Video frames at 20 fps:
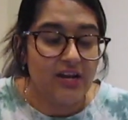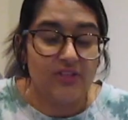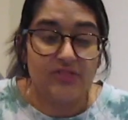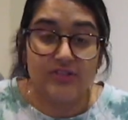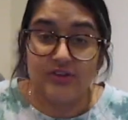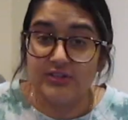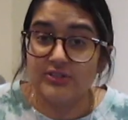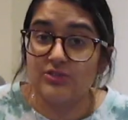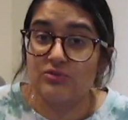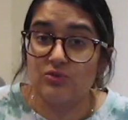
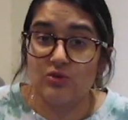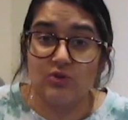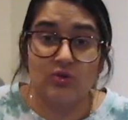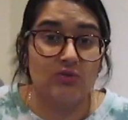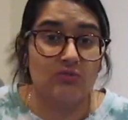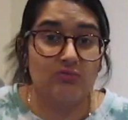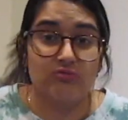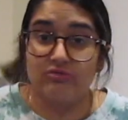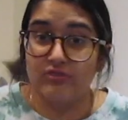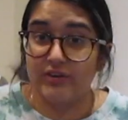Those are
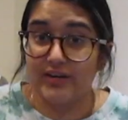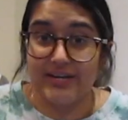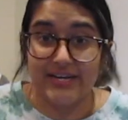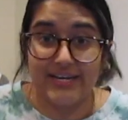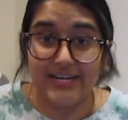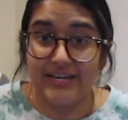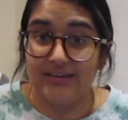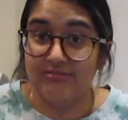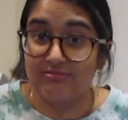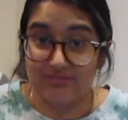all
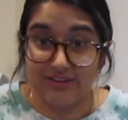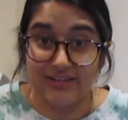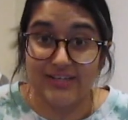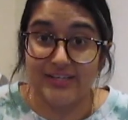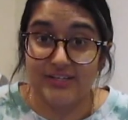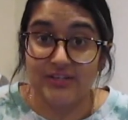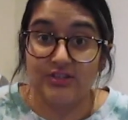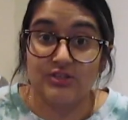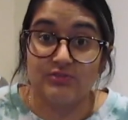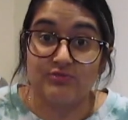really
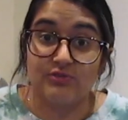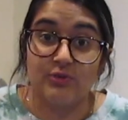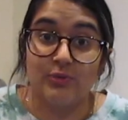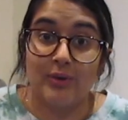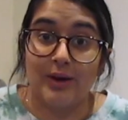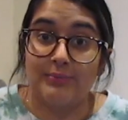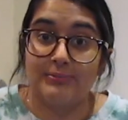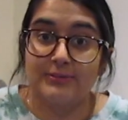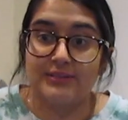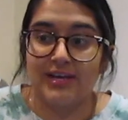useful
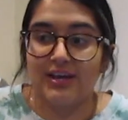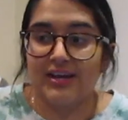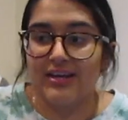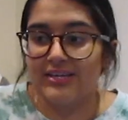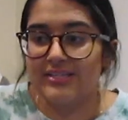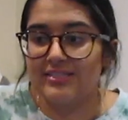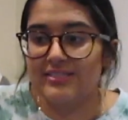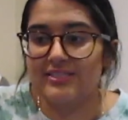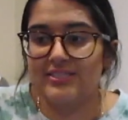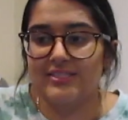
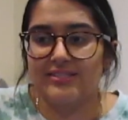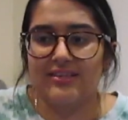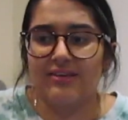websites.